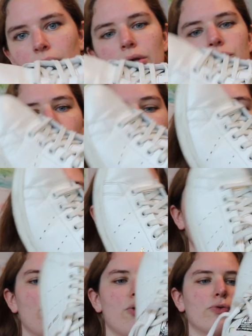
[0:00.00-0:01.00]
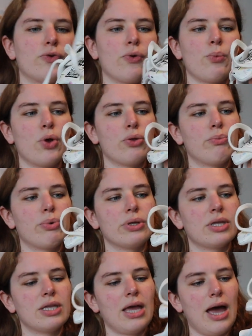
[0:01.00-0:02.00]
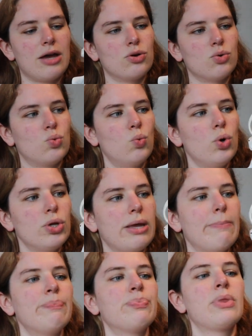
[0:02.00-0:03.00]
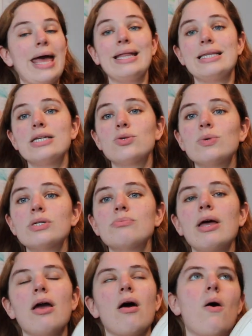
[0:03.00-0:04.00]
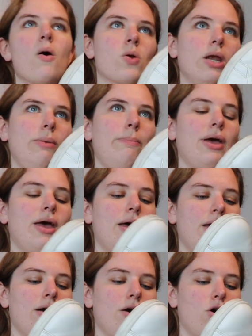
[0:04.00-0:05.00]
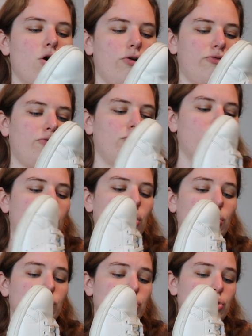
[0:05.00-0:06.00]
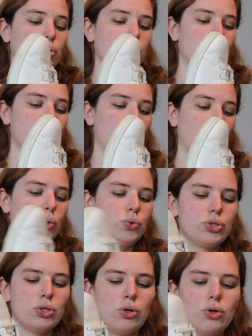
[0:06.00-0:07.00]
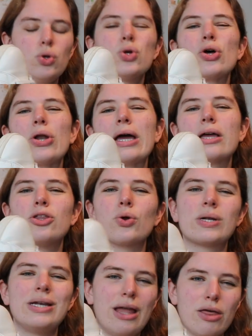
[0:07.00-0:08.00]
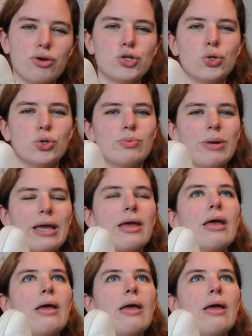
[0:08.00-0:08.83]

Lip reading: So I bought them off someone, but they hadn't worn them. And this was my only pair of closed shoes. You know, like not leather shoes, but like